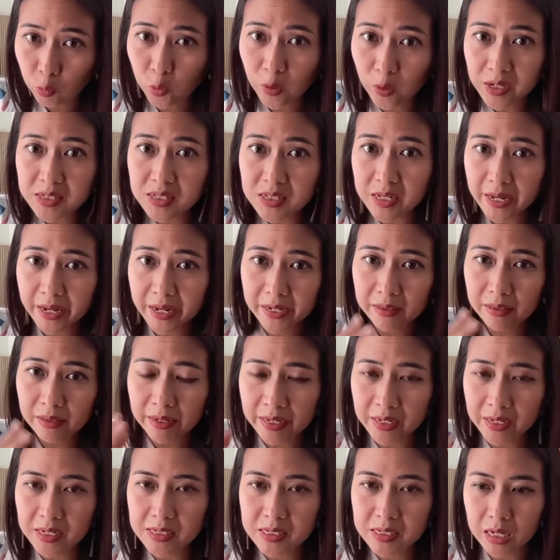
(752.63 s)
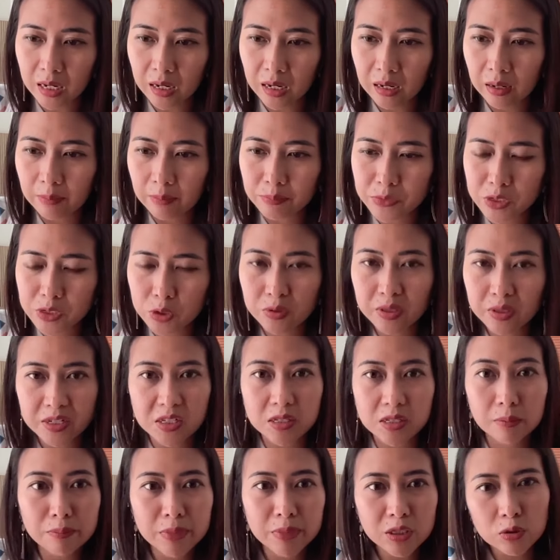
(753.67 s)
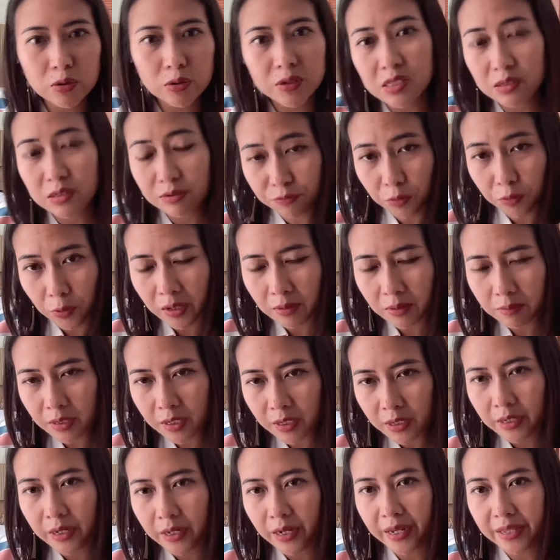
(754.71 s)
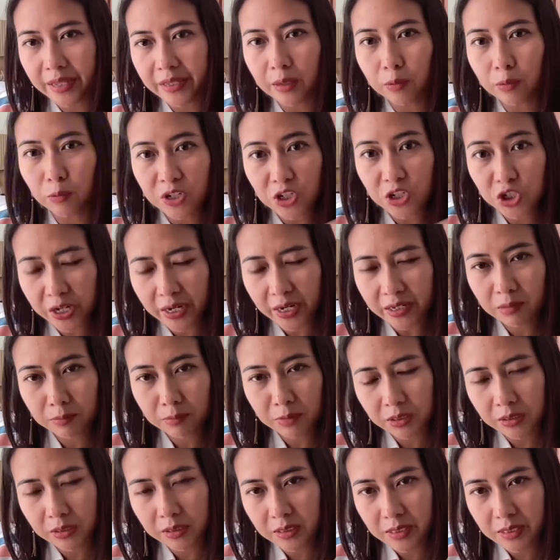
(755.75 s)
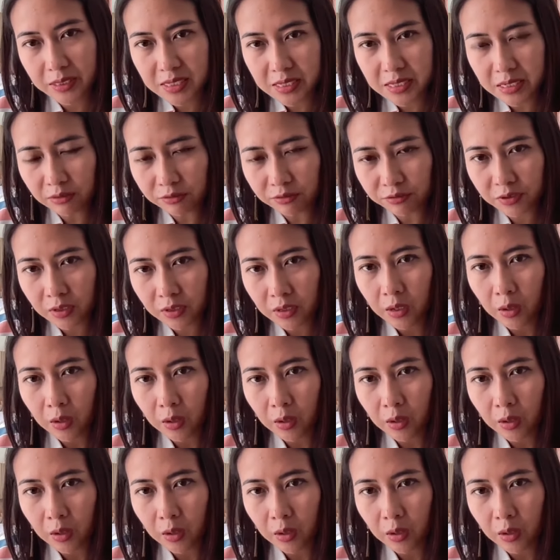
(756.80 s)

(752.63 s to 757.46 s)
Once it is, so they submit to us the form, and then we check the material itself.